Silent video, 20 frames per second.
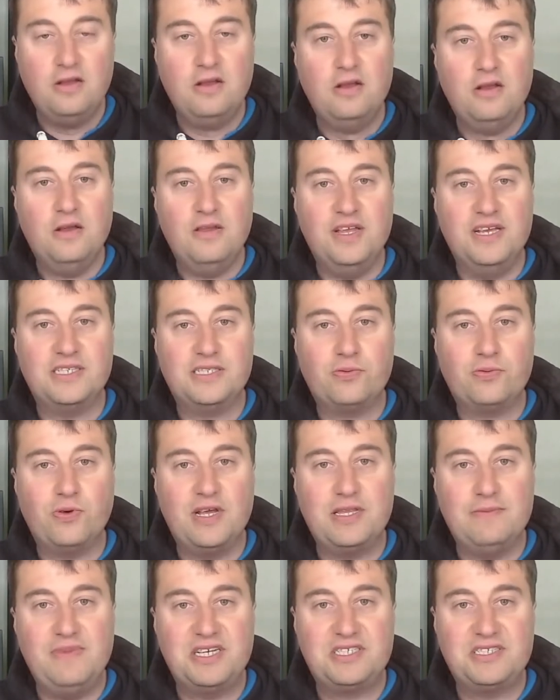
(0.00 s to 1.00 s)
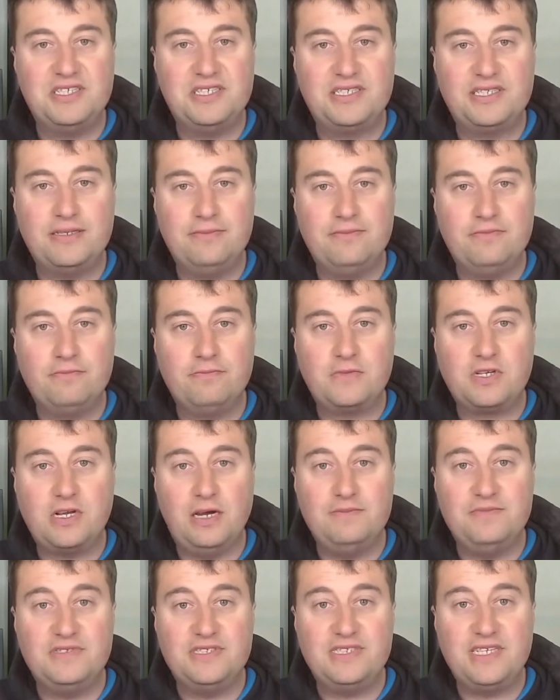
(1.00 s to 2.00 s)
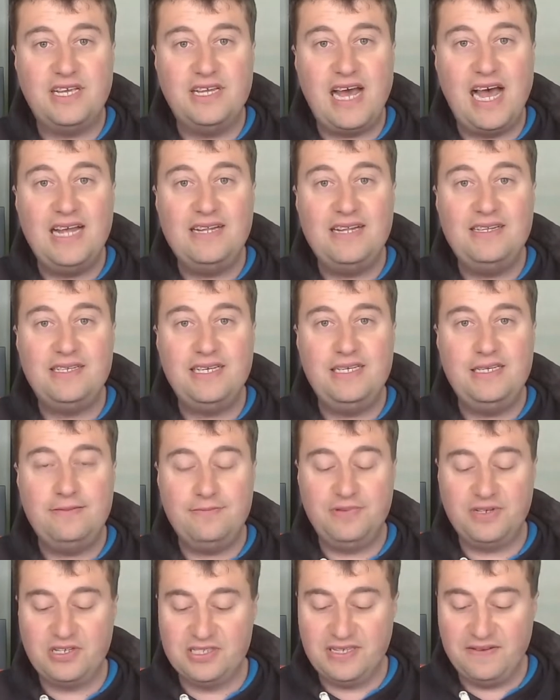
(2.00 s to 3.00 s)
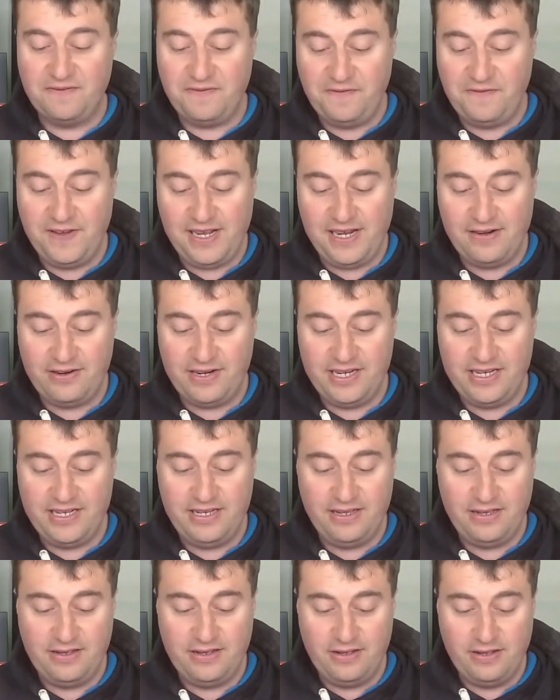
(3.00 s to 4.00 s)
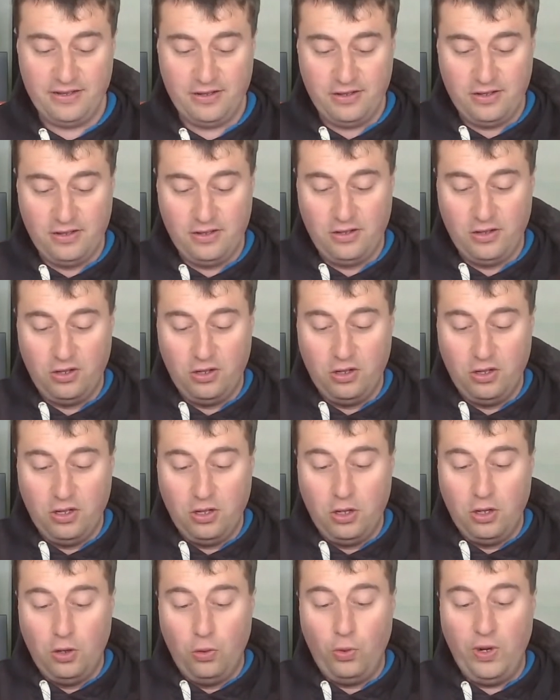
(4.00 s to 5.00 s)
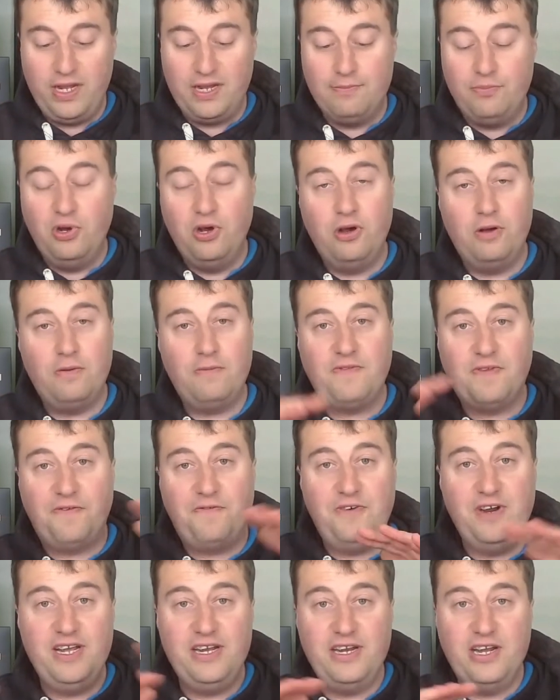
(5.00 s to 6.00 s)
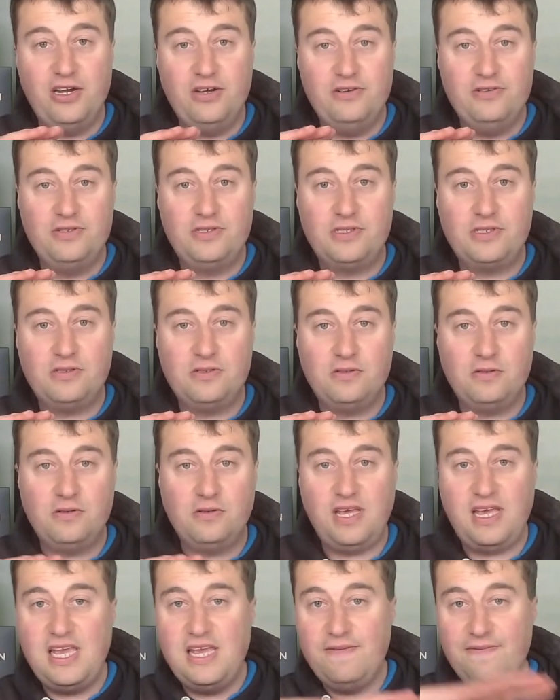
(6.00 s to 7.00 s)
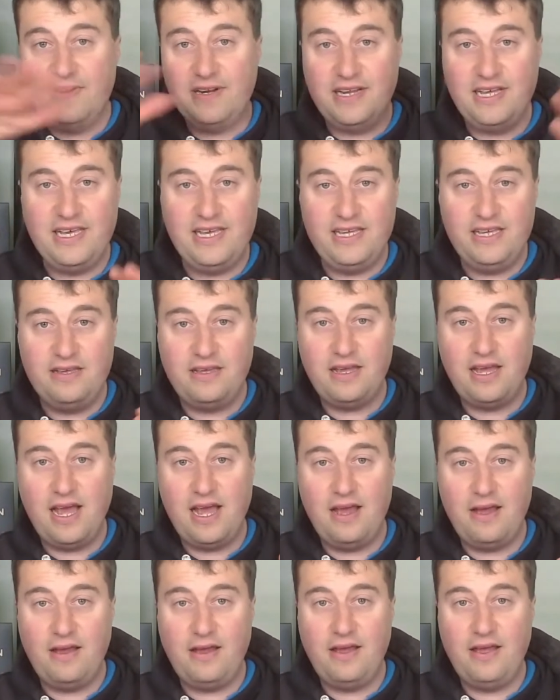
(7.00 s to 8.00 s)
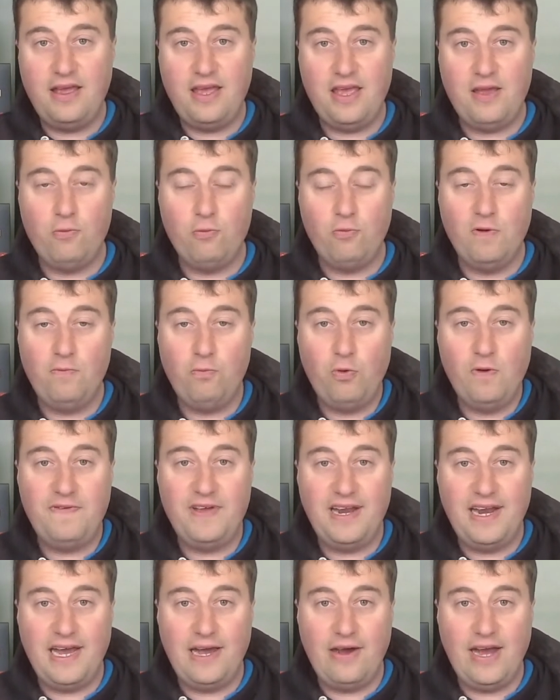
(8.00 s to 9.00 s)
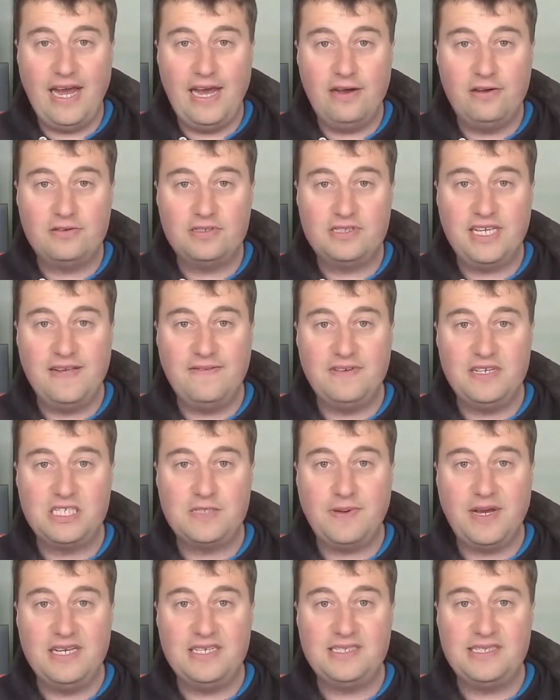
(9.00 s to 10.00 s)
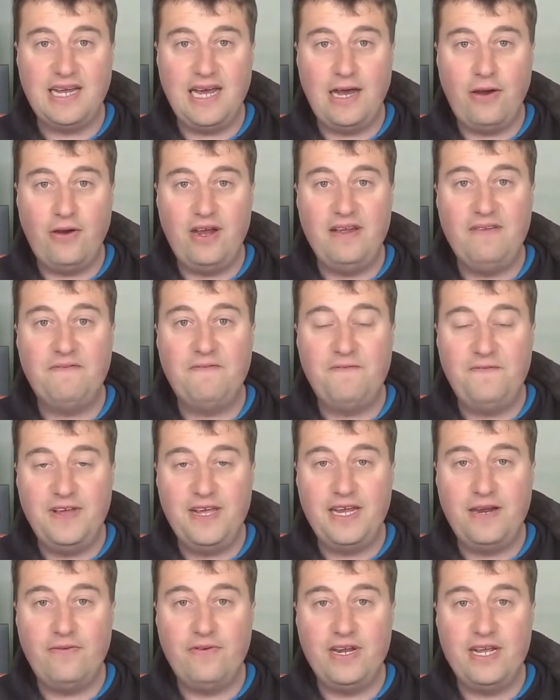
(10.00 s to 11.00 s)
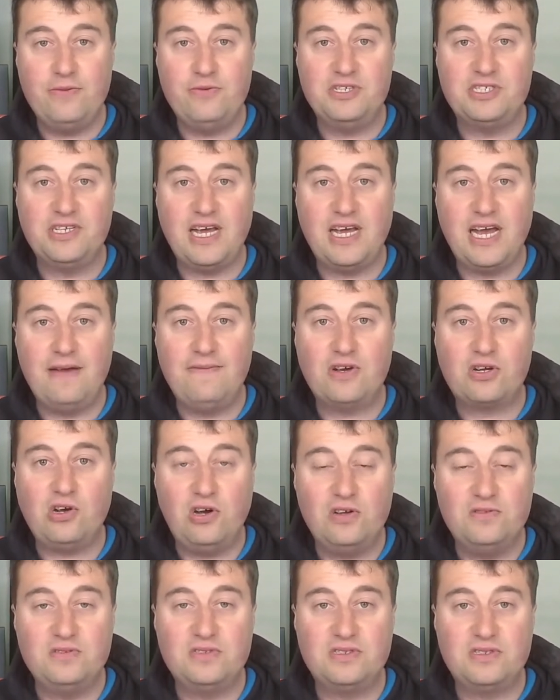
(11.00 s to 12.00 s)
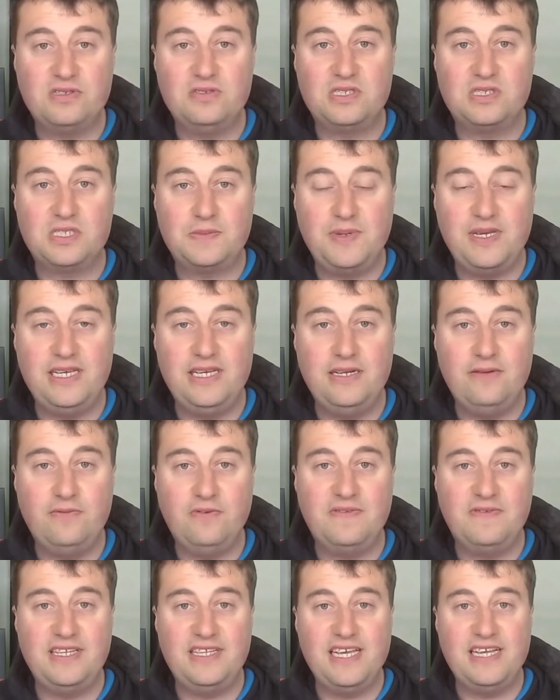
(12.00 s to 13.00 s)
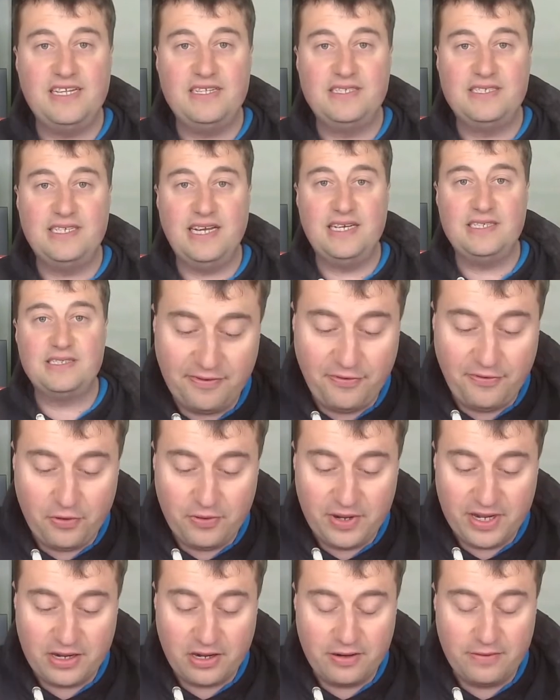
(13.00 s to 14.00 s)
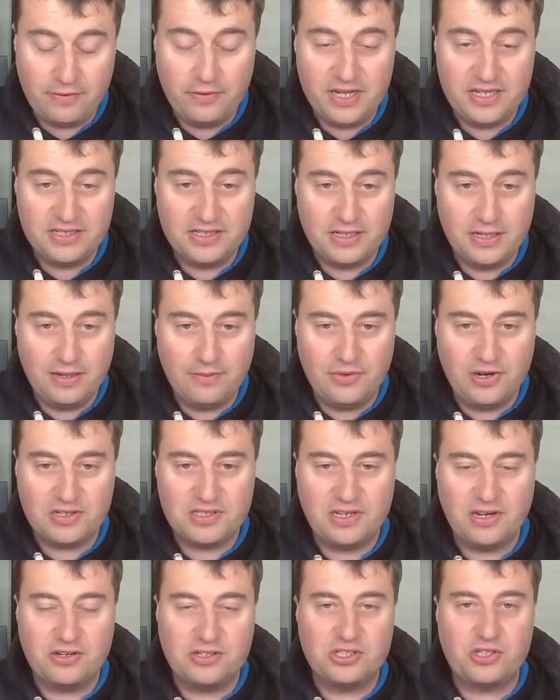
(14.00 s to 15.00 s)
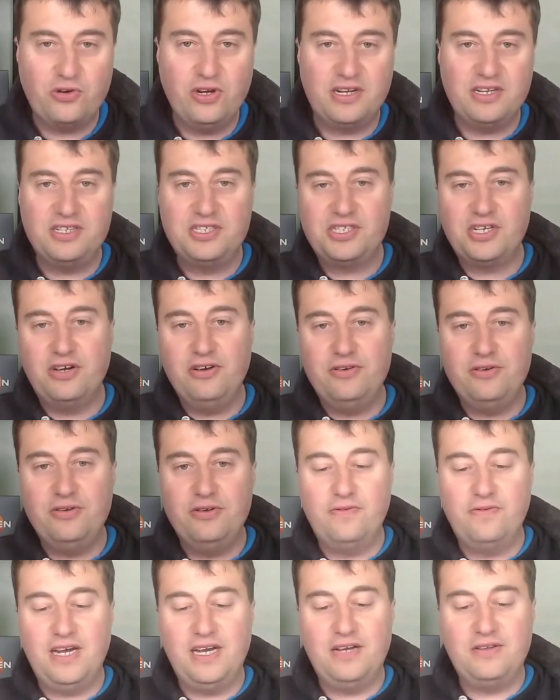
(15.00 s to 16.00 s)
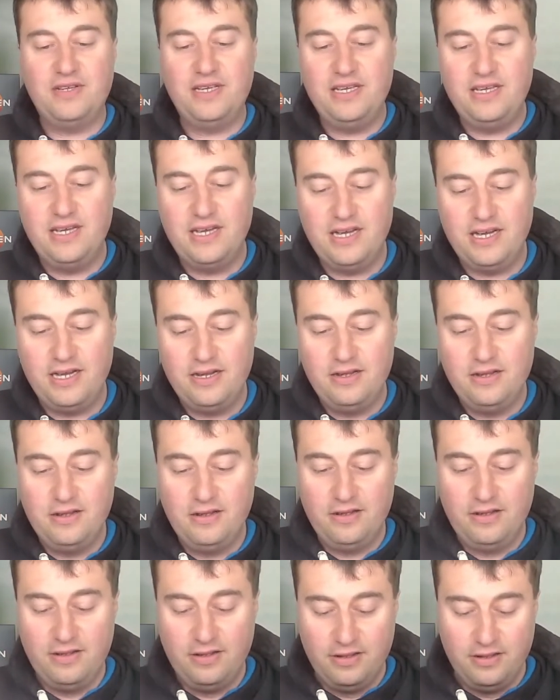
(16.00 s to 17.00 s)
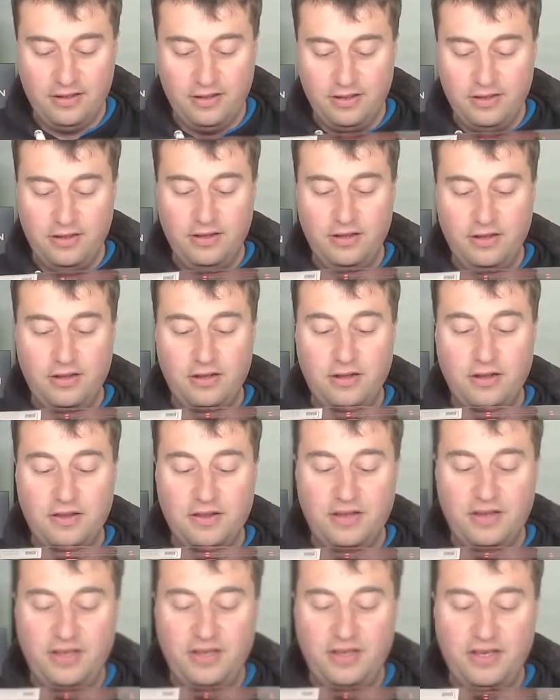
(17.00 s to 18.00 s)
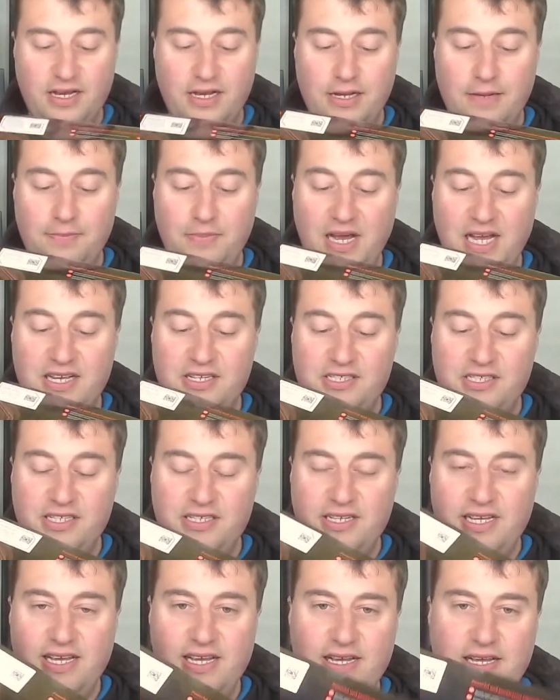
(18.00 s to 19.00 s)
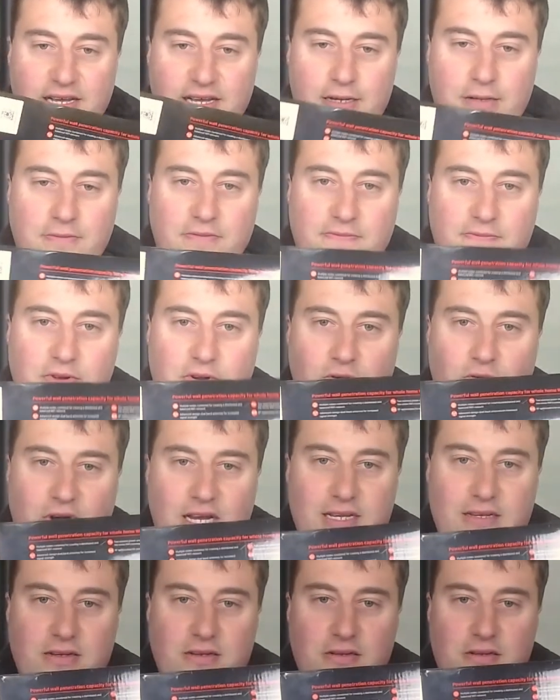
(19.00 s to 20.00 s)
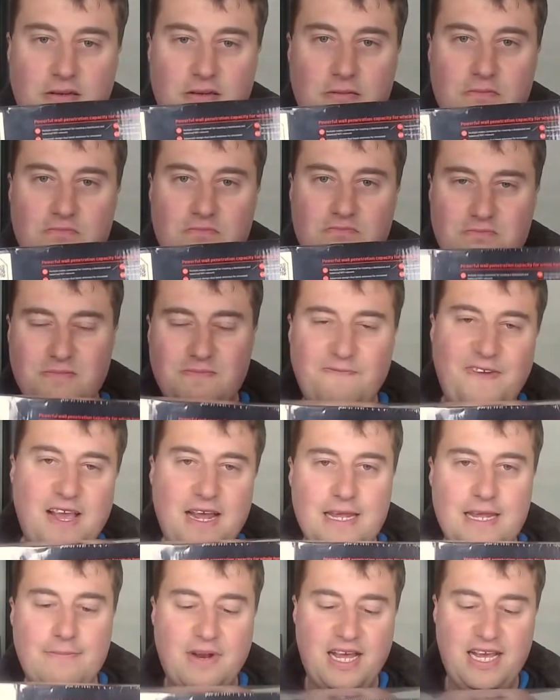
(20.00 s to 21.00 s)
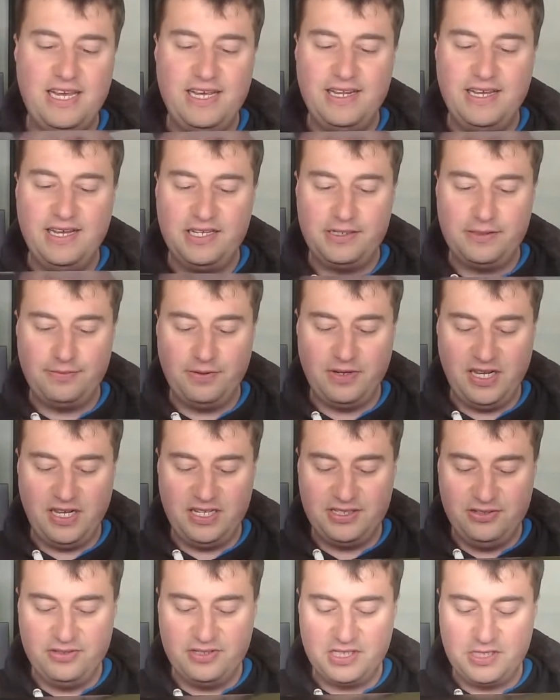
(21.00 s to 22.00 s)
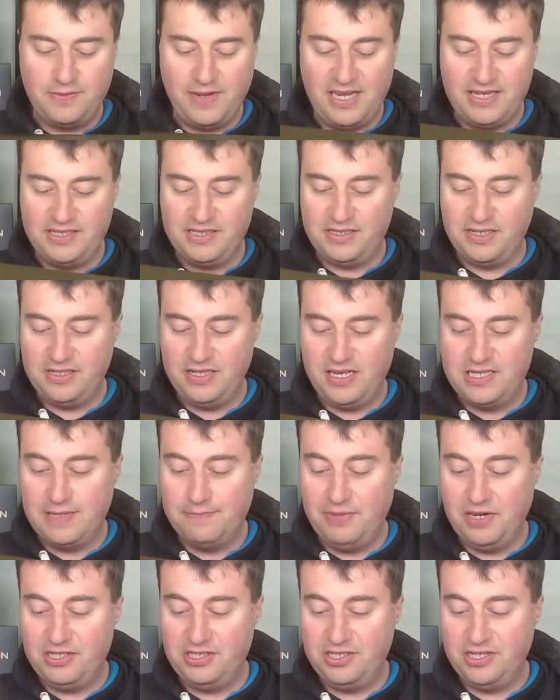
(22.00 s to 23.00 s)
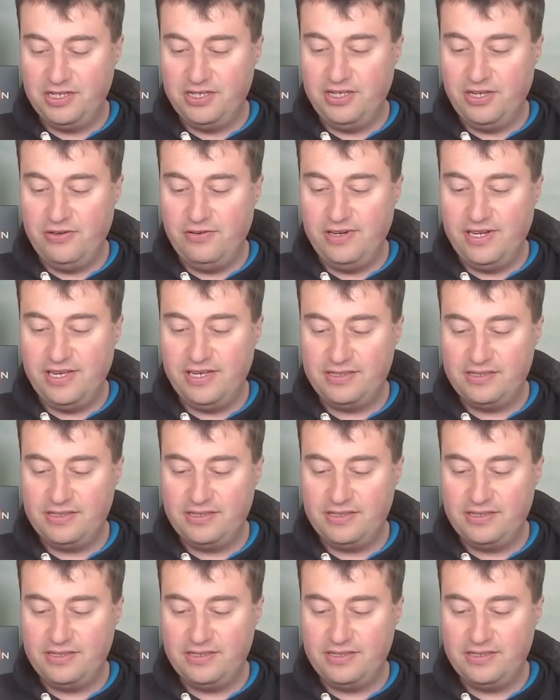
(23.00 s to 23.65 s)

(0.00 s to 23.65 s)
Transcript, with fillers: this is where the mesh system comes in handy because in theory, we can put the three nodes evenly within our house, evenly spaced out, and in theory, we should have a constant speed within the internet. Before we go into the unboxing, I'll just quickly show you around the uh, the uh, packaging here. Quite fairly plainish, but as you'd expect, it's a, it's a budget unit.